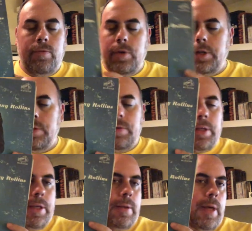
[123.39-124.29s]
really,
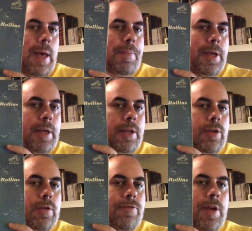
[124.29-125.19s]
really happy
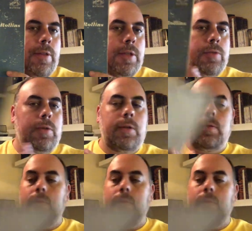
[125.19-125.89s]
to have found this one.